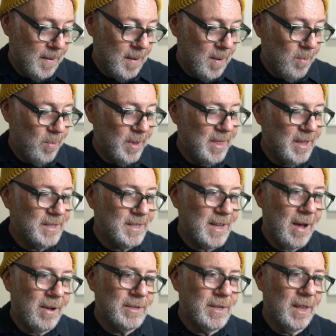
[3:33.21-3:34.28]
But this
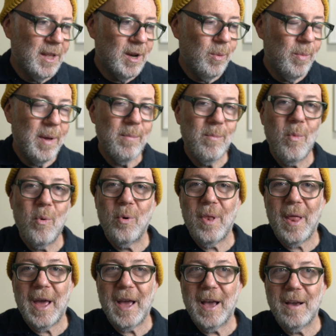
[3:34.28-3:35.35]
sounds a little bit more
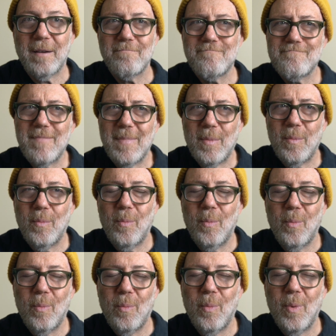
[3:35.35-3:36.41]
like
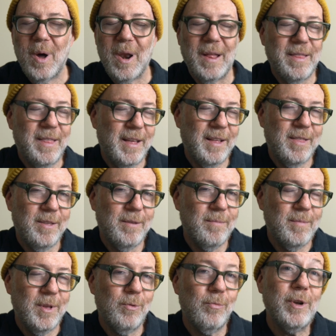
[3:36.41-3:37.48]
what I think
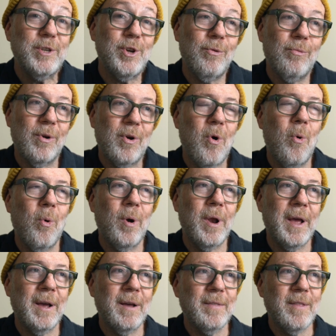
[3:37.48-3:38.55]
the original
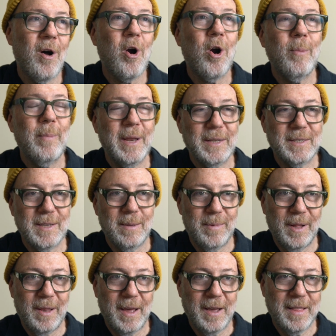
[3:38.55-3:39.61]
recording, the harmony is
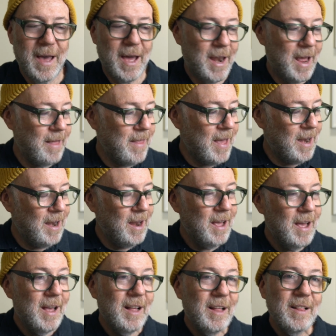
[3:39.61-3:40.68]
something like that. And then
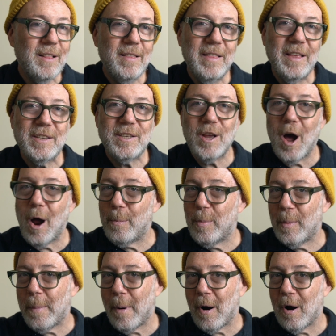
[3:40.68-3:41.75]
this upper
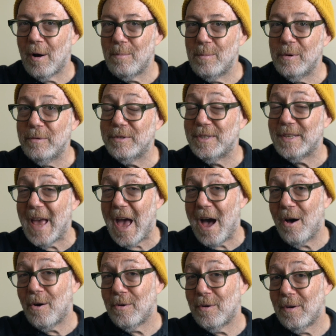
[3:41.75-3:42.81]
part moves
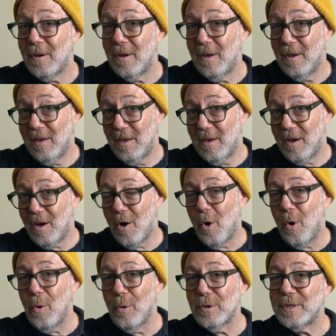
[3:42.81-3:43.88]
down a
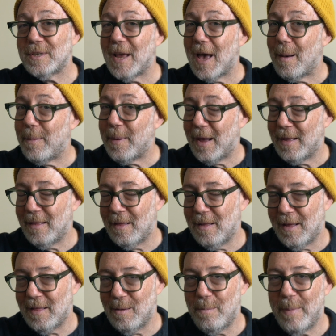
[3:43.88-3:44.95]
whole step,
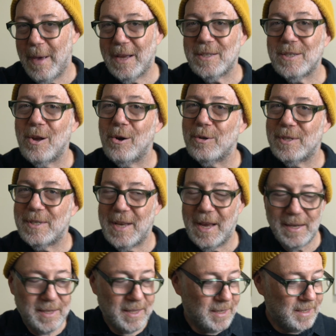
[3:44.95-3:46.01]
and the bass note
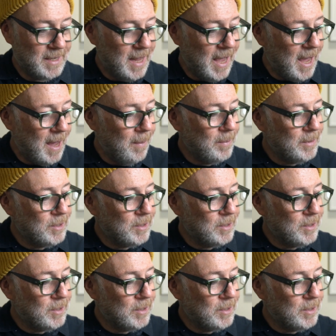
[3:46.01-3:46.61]
stays the same.